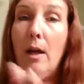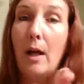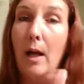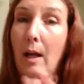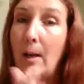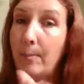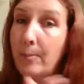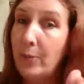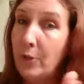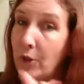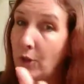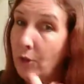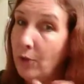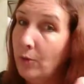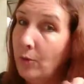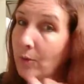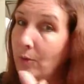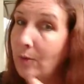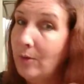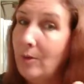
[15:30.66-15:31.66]
Up to
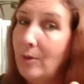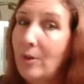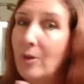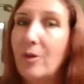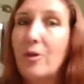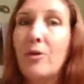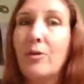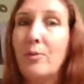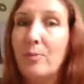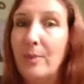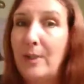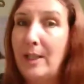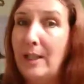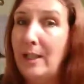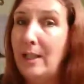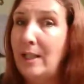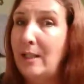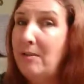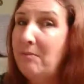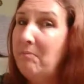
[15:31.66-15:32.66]

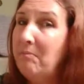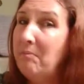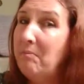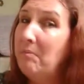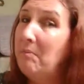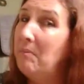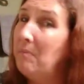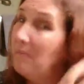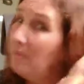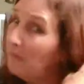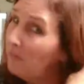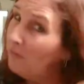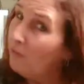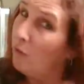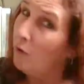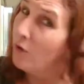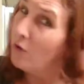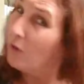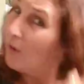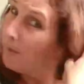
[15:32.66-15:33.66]

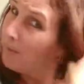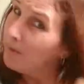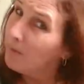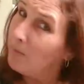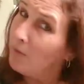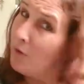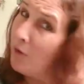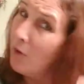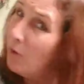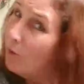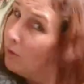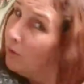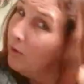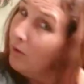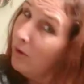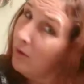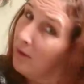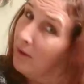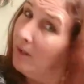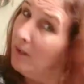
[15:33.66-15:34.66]
4 drops
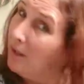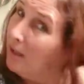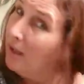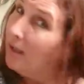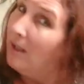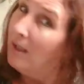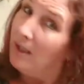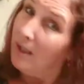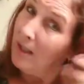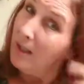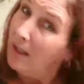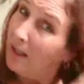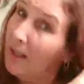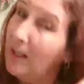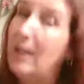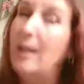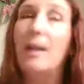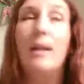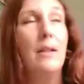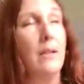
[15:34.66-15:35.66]
total,
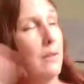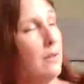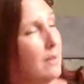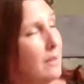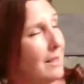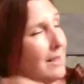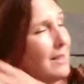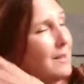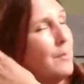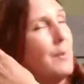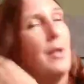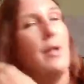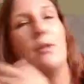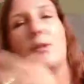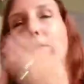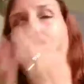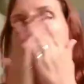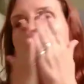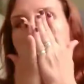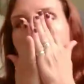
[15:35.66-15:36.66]
and it
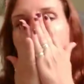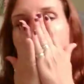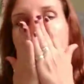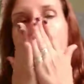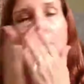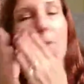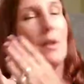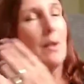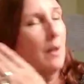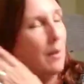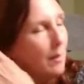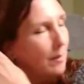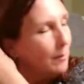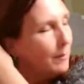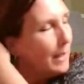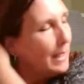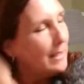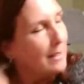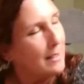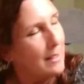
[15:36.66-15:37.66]
smells
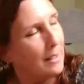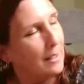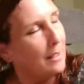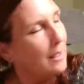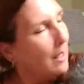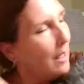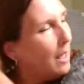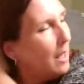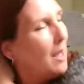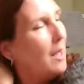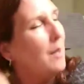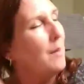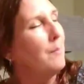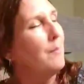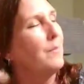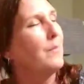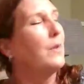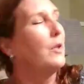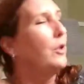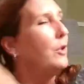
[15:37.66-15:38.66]
amazing.
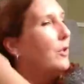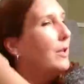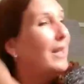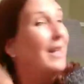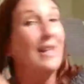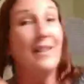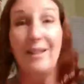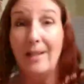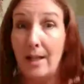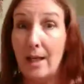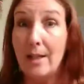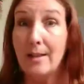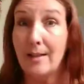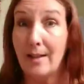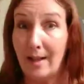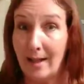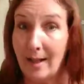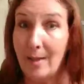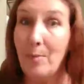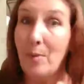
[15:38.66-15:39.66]
Yes,
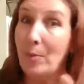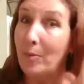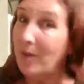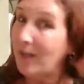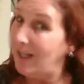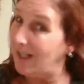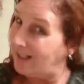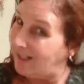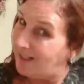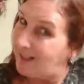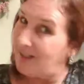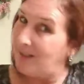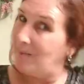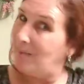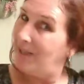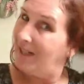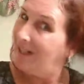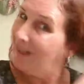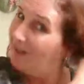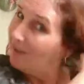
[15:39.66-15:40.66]
I am applying this to
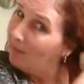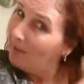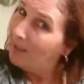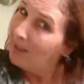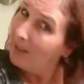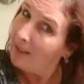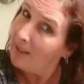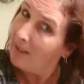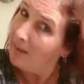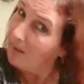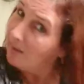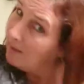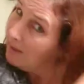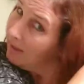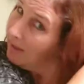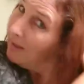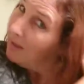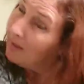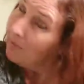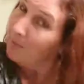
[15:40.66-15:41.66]
my hair right now
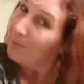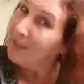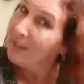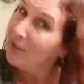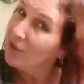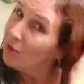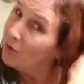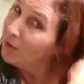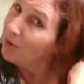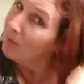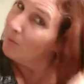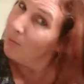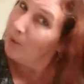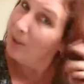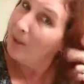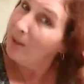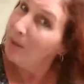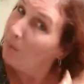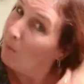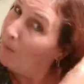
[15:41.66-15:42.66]
because you can put it
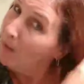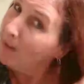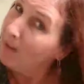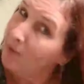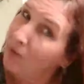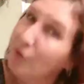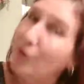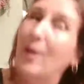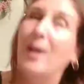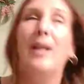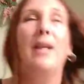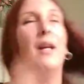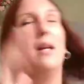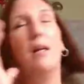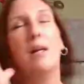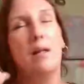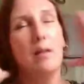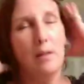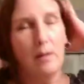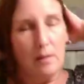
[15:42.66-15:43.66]
on wet or dry
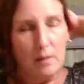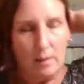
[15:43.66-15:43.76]
hair.